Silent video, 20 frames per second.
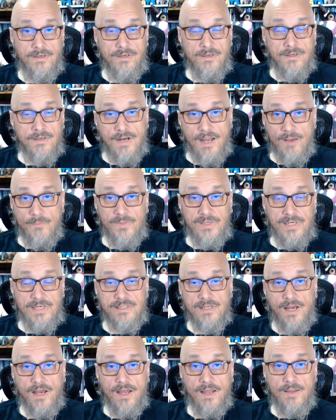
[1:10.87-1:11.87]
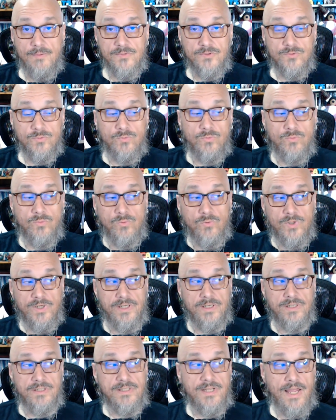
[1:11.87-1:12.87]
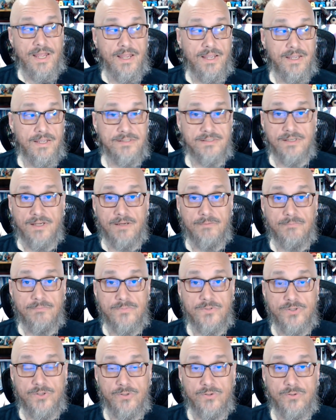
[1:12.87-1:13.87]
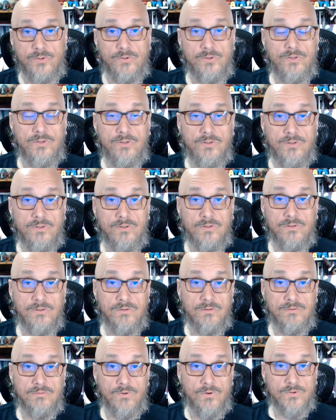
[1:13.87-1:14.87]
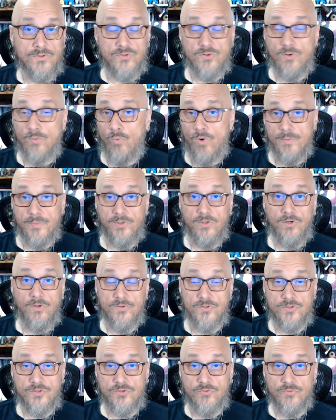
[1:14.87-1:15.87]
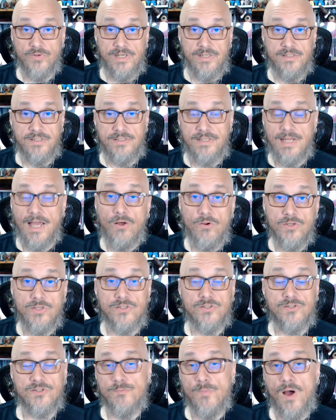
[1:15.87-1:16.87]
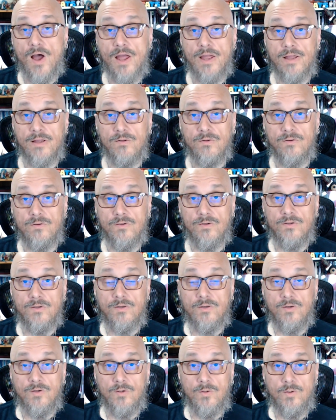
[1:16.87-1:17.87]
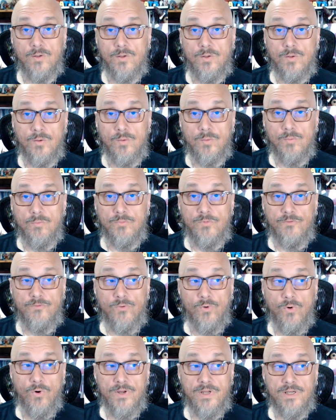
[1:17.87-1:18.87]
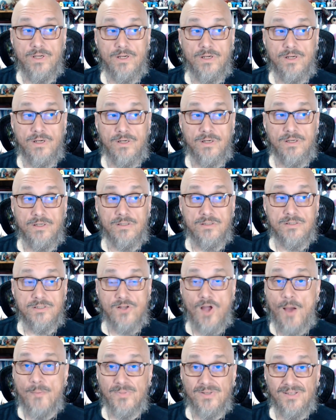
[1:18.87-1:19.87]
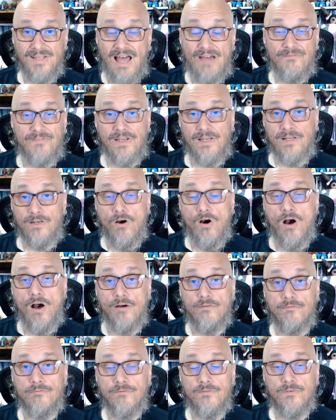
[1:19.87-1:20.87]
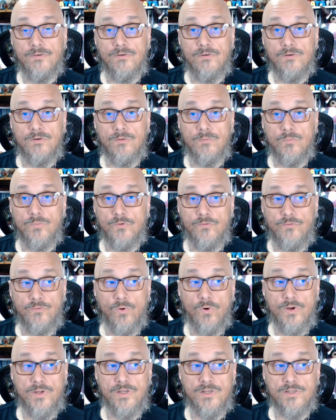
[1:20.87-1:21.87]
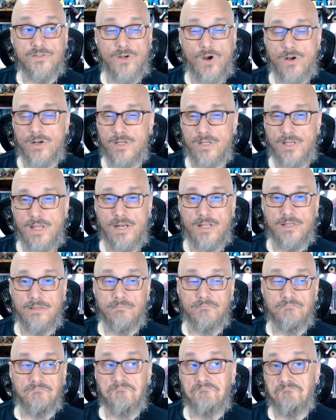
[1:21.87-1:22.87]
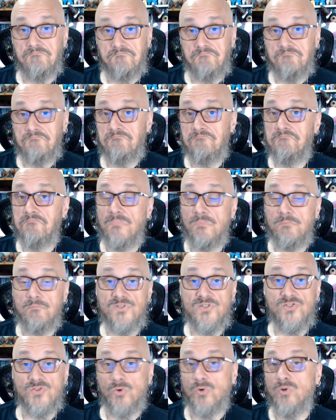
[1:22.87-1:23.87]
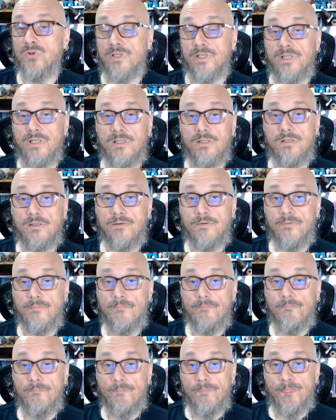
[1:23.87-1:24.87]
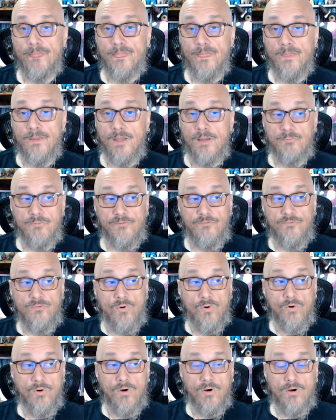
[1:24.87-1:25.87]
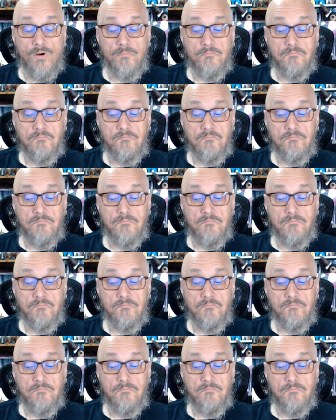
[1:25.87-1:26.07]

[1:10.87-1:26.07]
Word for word: How many times would it take some dude or some women on the street to tell you to smile before you stopped laughing it off, before you started getting surly, and before